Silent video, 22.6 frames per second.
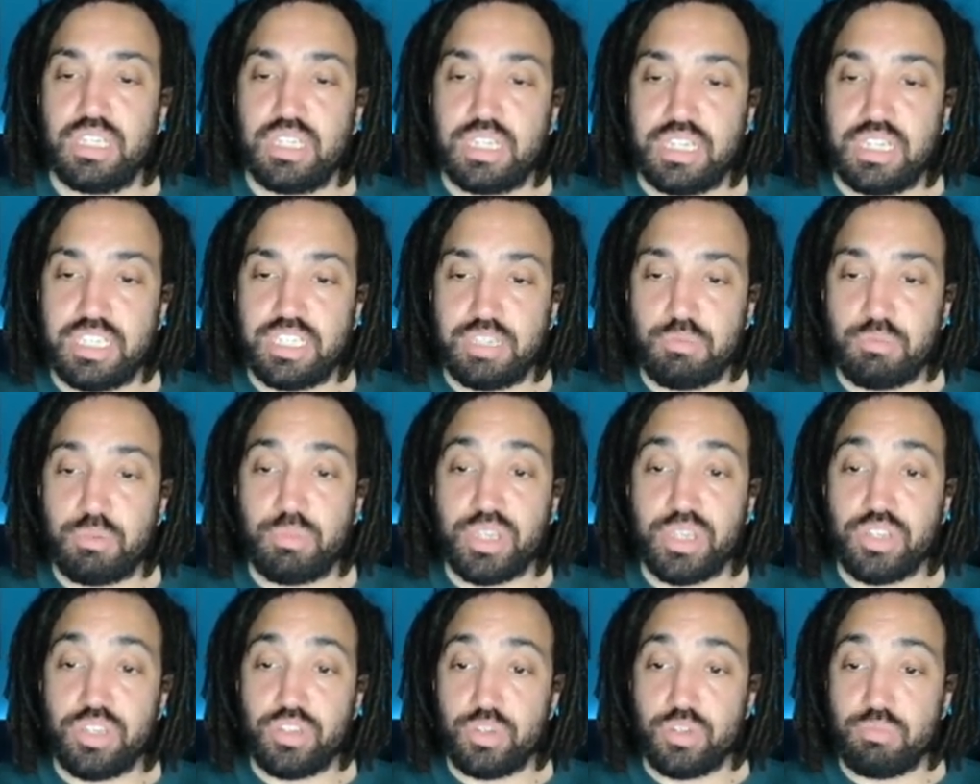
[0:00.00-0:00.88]
And then when we
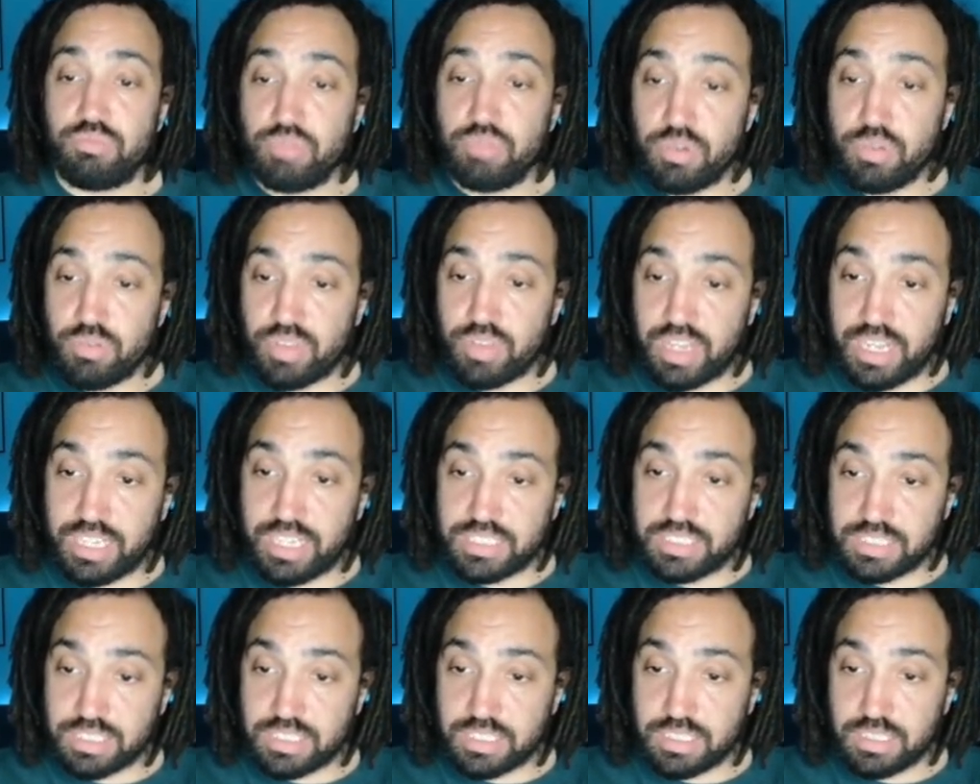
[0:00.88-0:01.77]
cube root
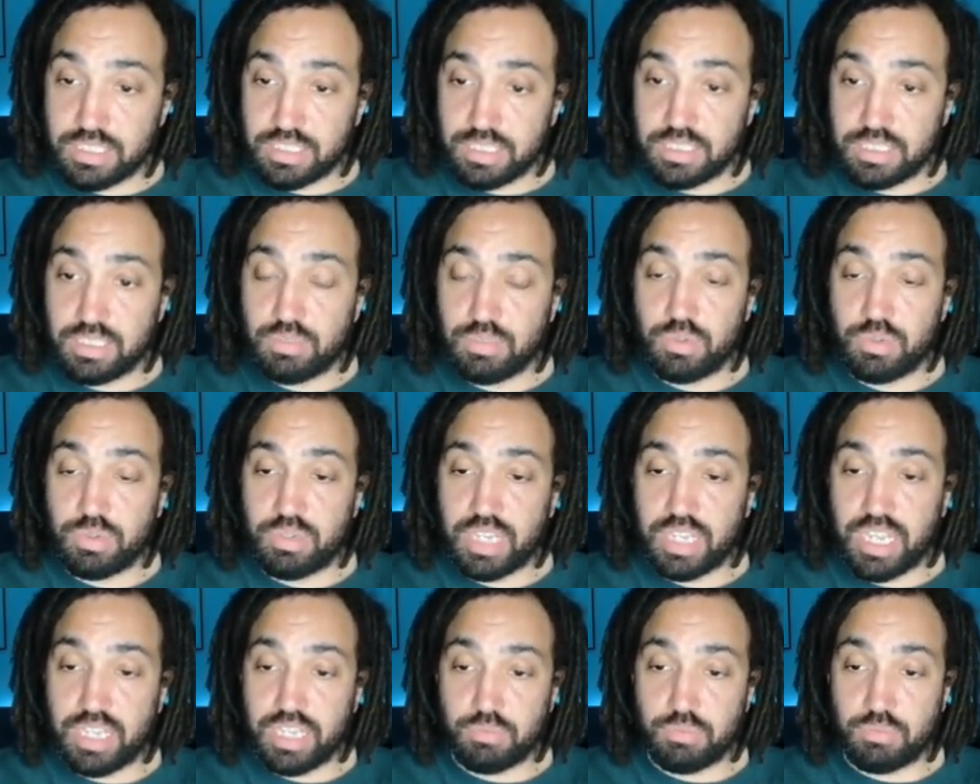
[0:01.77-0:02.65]
that, we'll
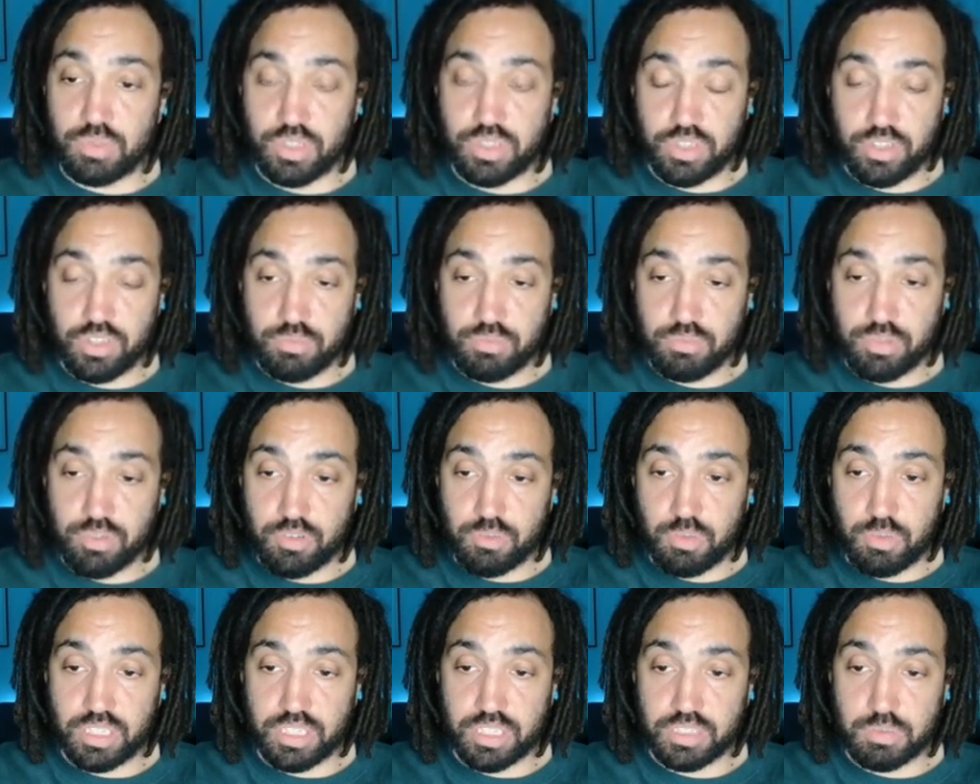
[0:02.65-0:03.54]
get, well, the cube root of
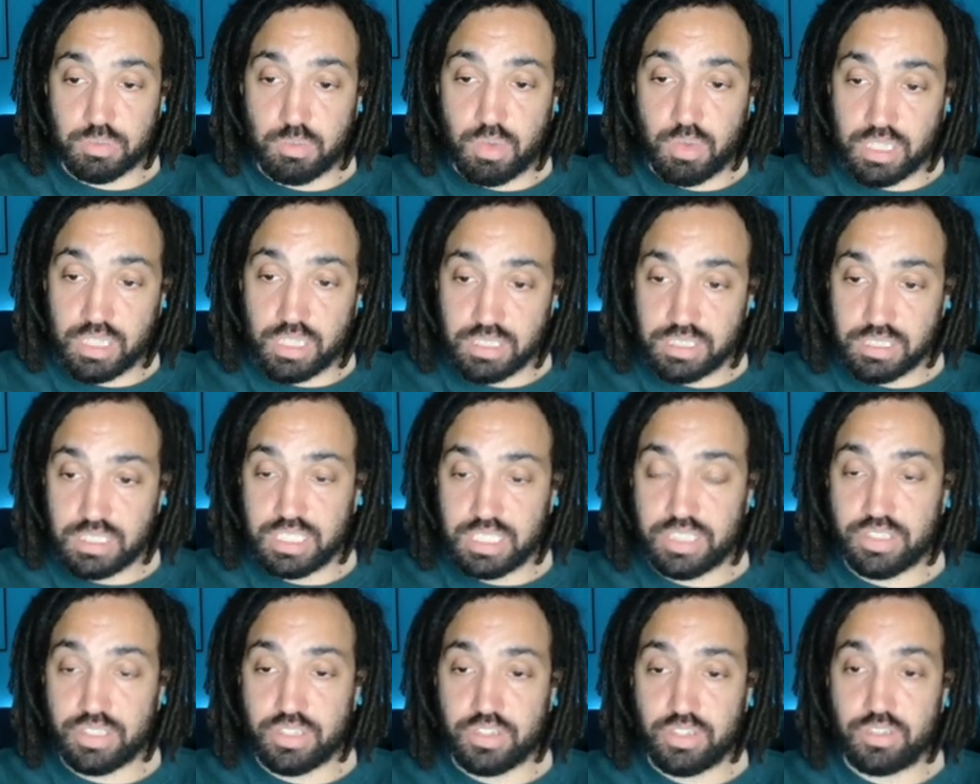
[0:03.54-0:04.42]
1 is 1,
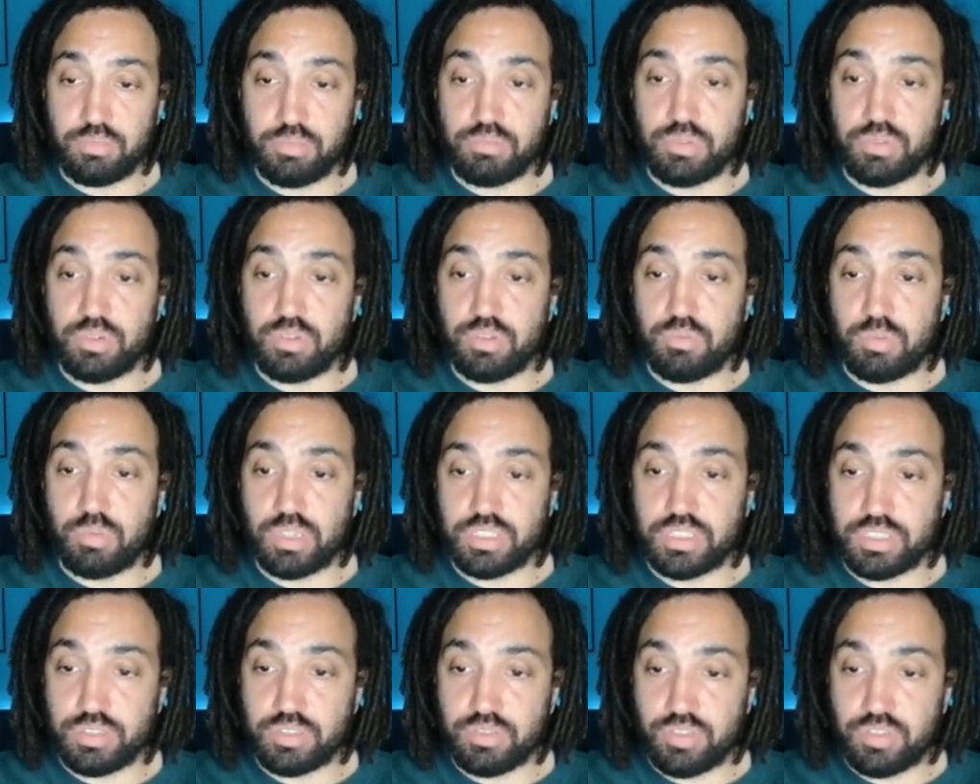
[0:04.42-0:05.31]
and the cube root of
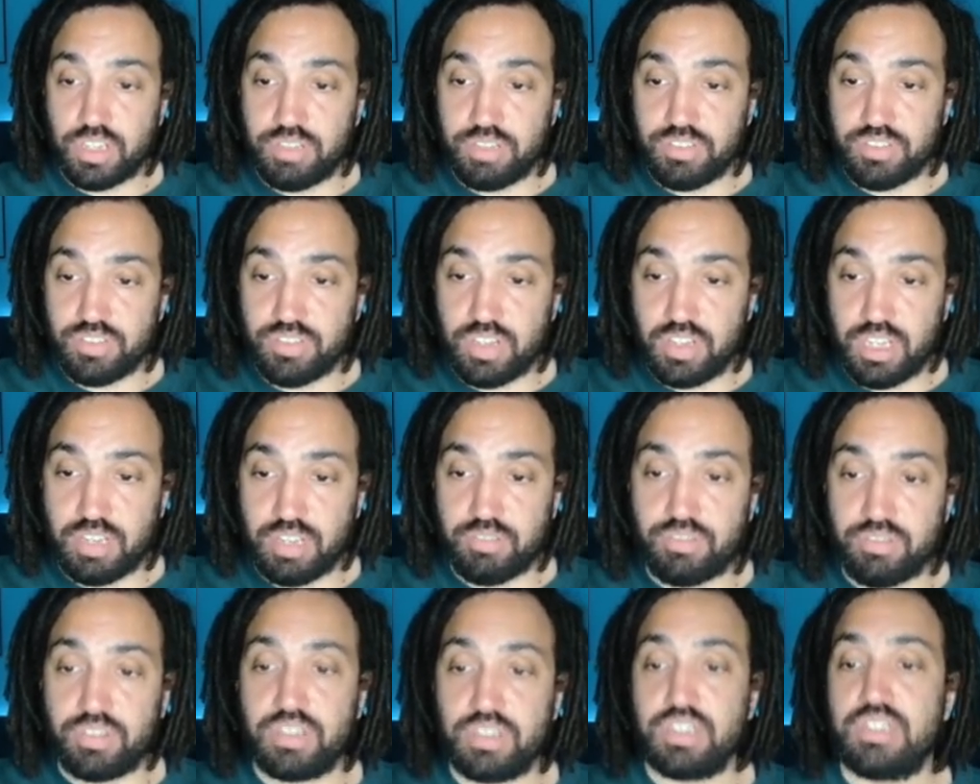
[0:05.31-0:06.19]
125 is
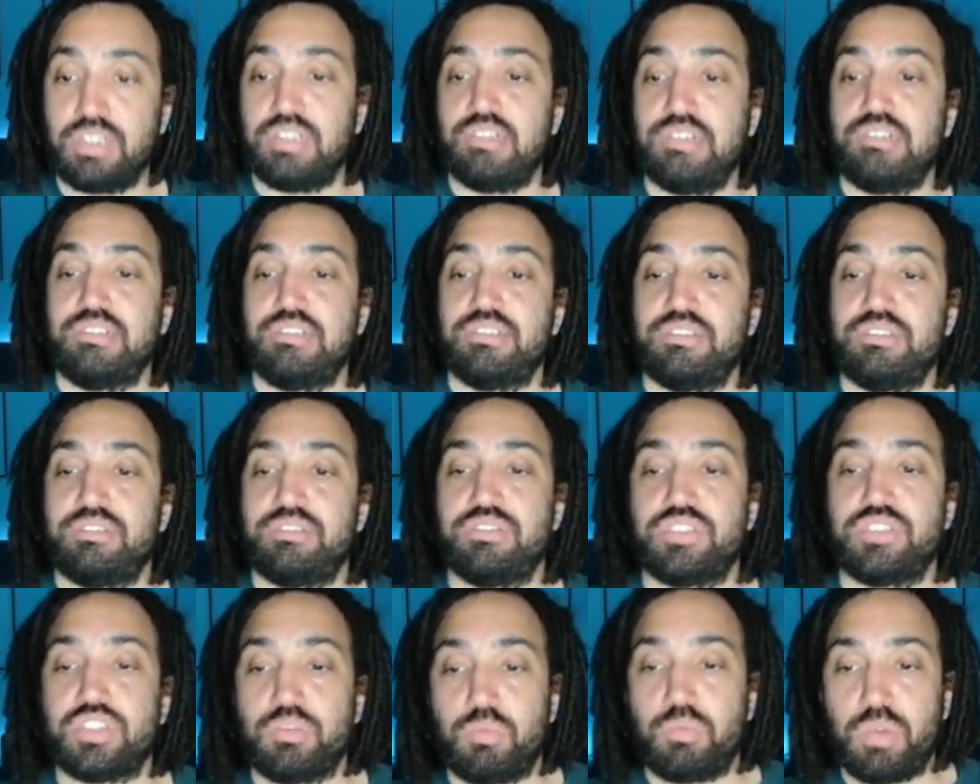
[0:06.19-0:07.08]
5.
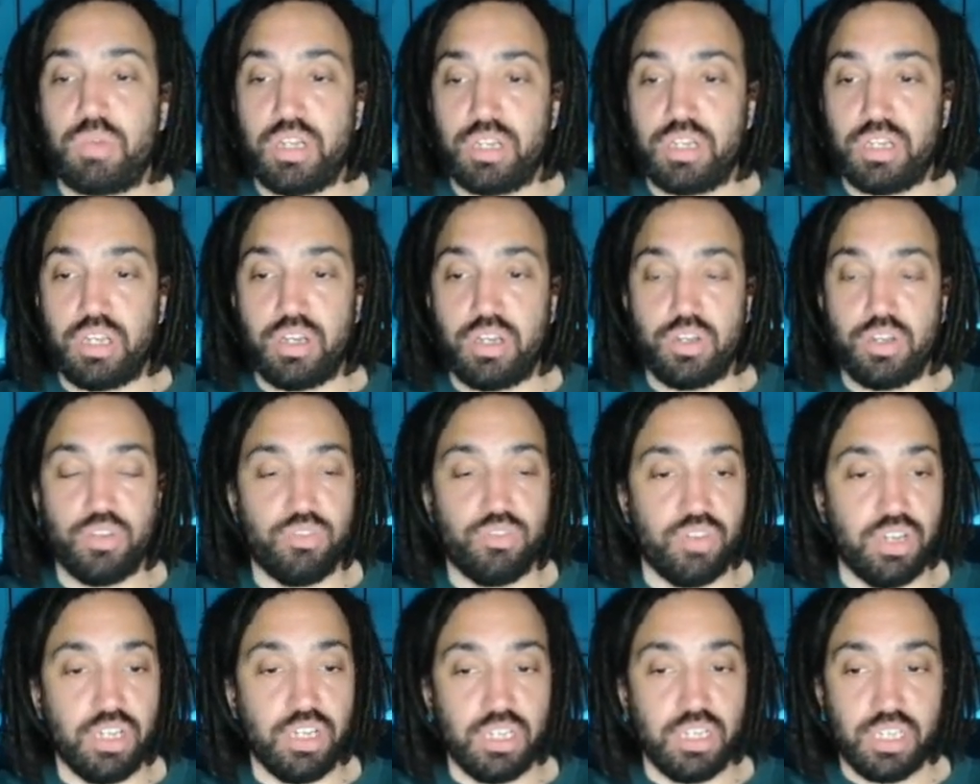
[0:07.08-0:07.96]
So 1
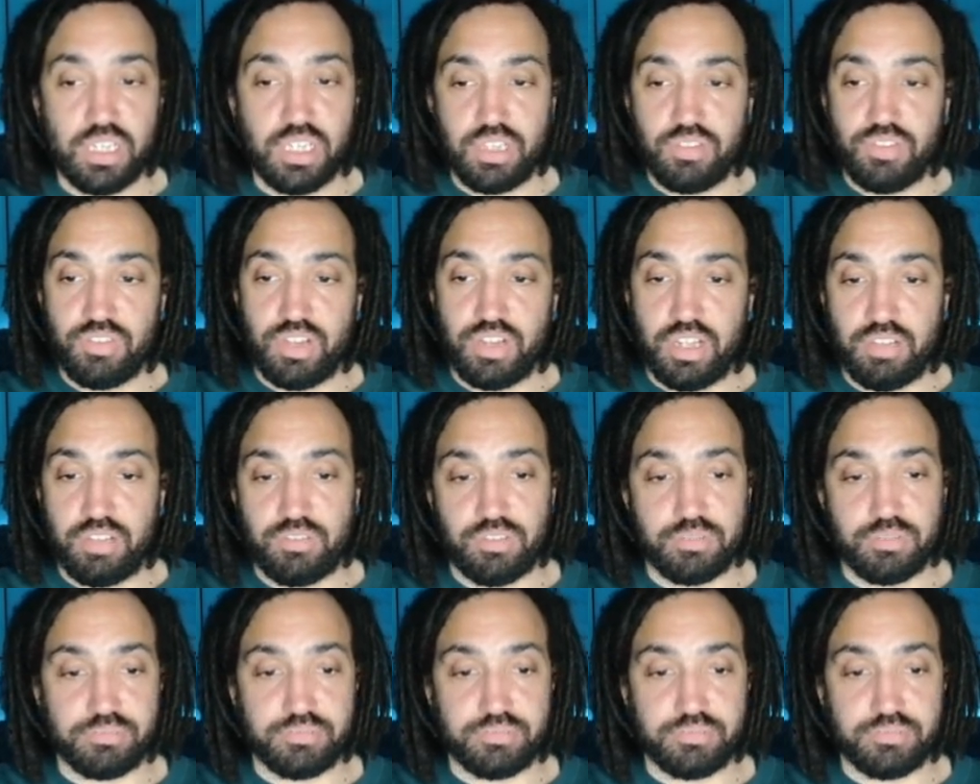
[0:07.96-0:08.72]
over 5.